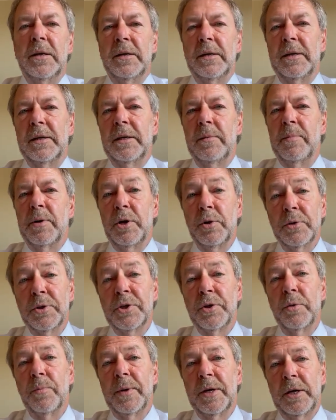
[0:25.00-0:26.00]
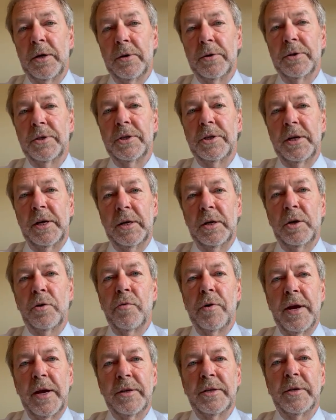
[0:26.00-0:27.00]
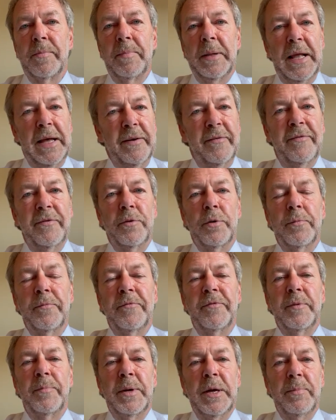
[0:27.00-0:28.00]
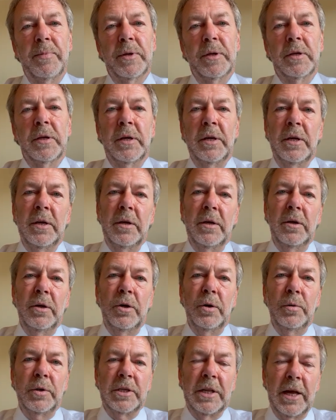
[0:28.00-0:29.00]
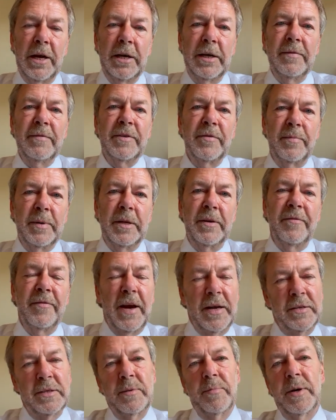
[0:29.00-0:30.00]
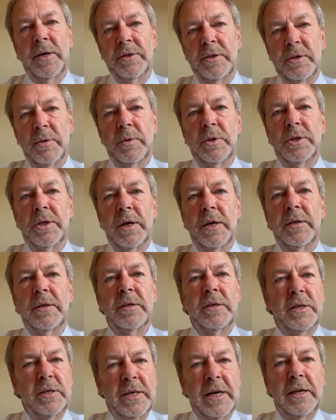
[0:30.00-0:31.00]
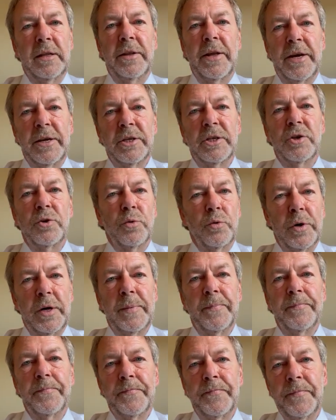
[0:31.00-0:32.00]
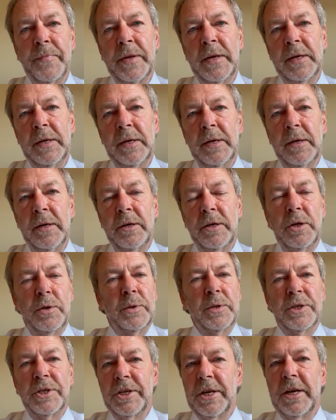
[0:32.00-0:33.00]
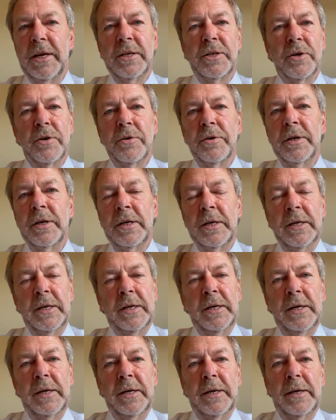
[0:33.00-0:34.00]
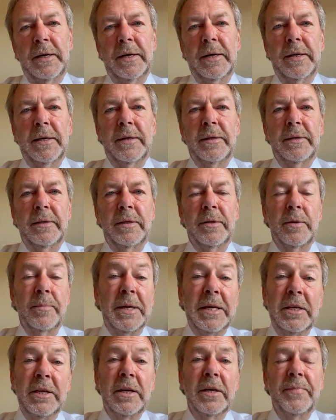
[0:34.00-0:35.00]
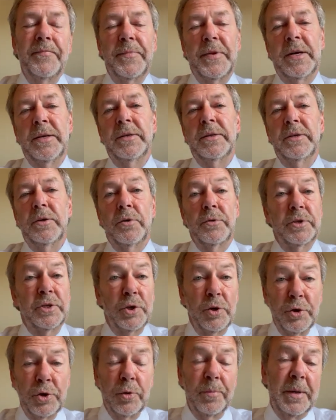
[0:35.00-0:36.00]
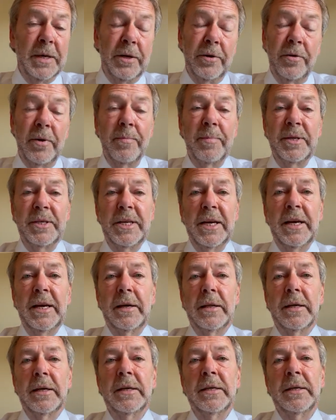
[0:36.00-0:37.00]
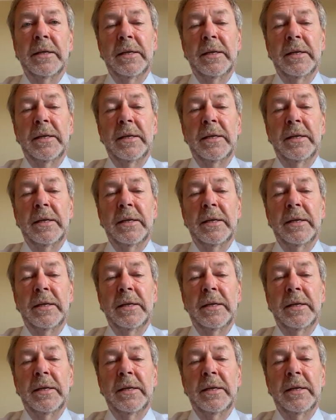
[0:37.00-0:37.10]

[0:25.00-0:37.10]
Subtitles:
but also because it creates a platform for people whose lives have been affected by suicide to tell their story. You can see it in the media and on social media in particular.